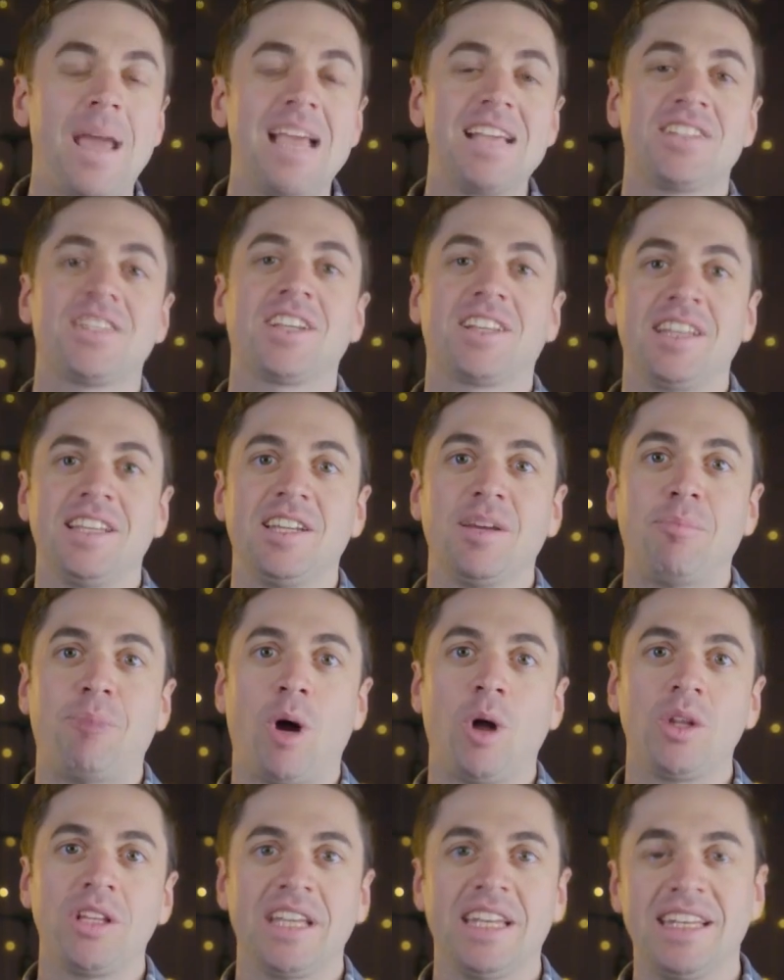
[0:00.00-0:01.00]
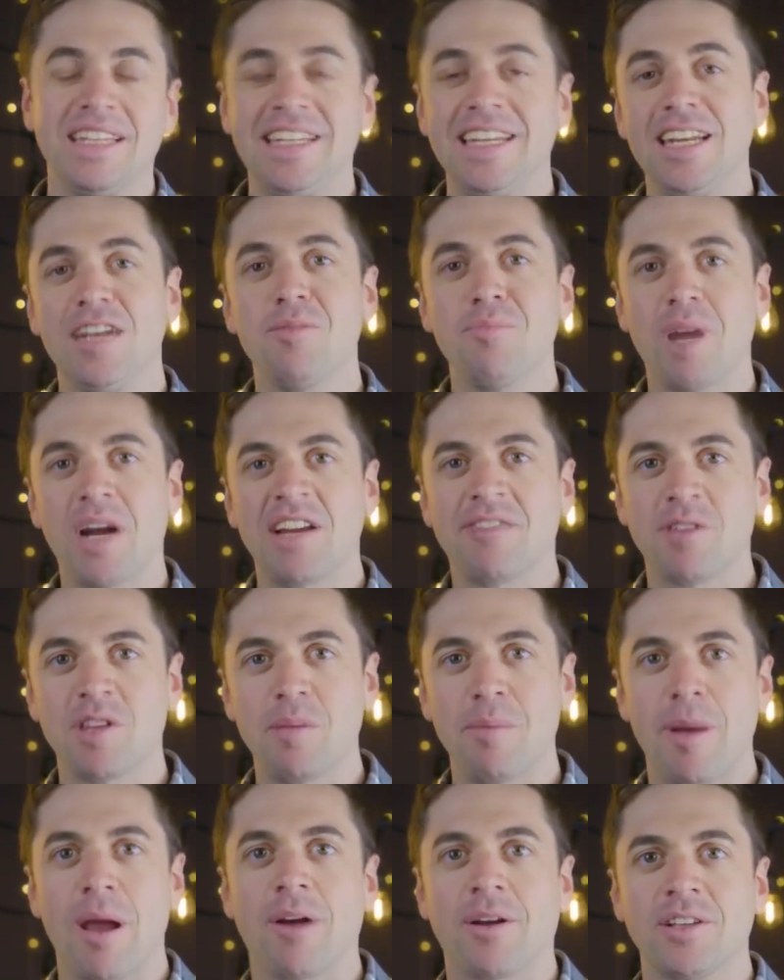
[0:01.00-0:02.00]
Basically, Napoleon needed money from
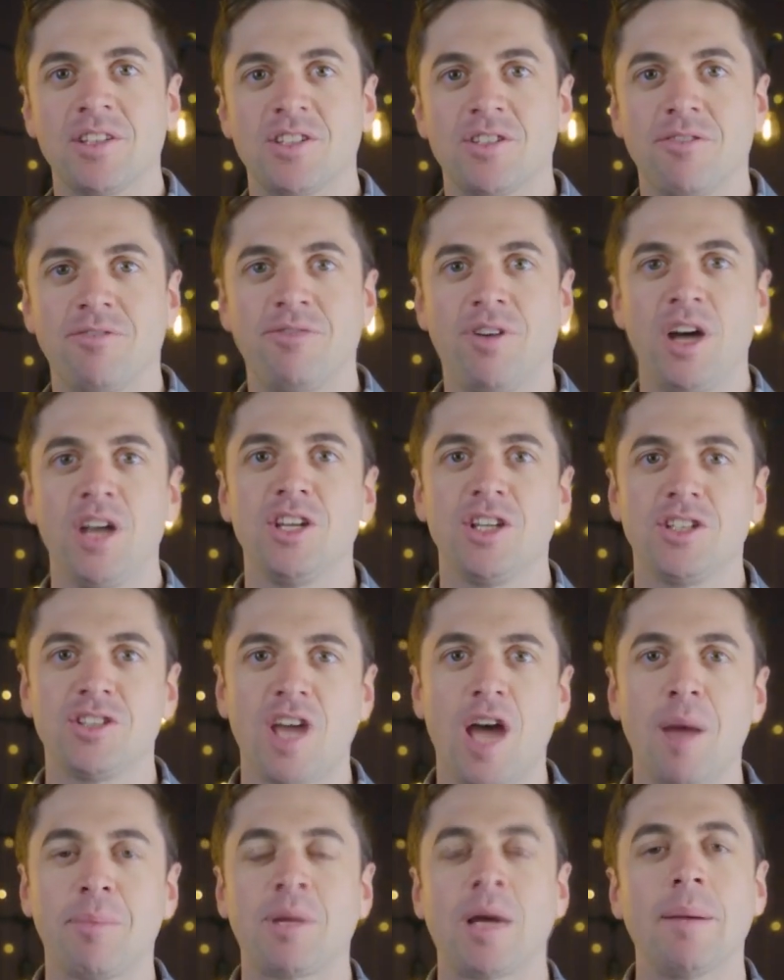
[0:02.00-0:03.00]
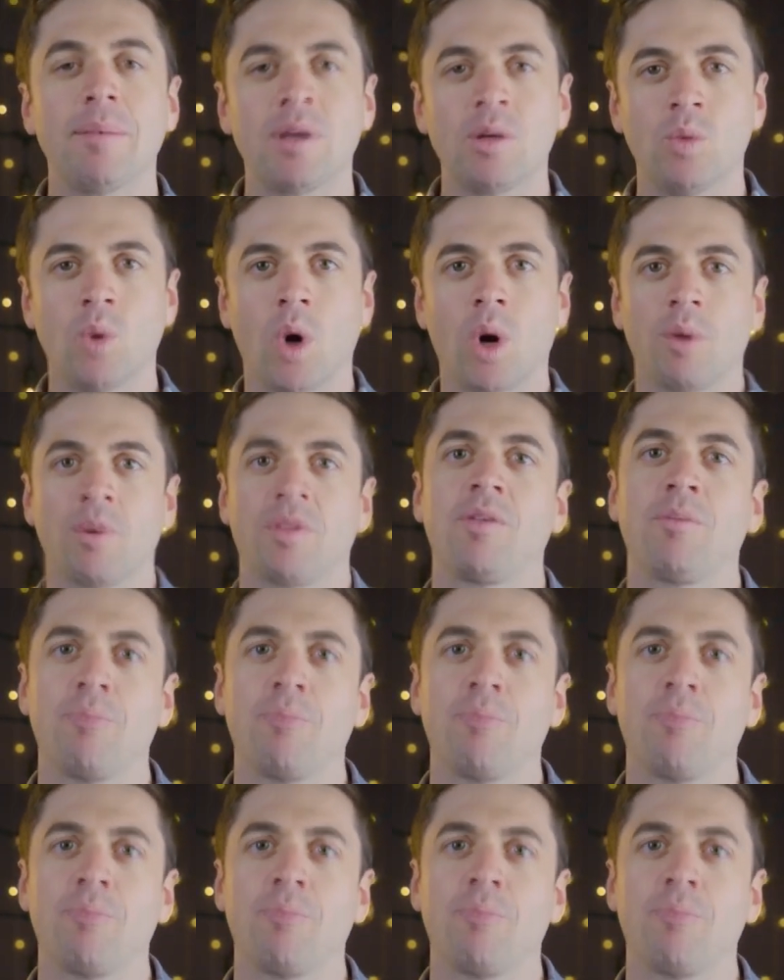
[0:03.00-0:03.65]
the Americans to fund his upcoming war with the